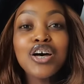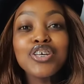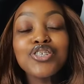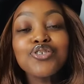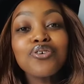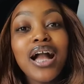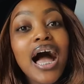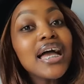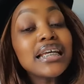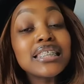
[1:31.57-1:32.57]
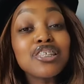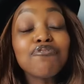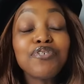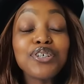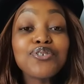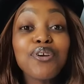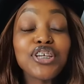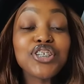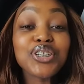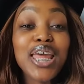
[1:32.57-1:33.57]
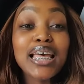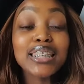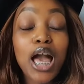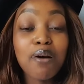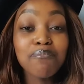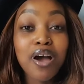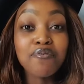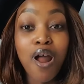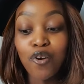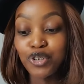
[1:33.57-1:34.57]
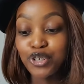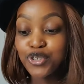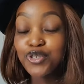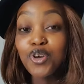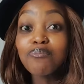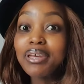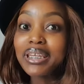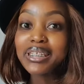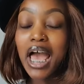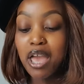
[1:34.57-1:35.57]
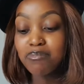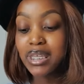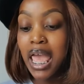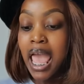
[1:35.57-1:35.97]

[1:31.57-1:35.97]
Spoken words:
So guys, the first question has come around so many times.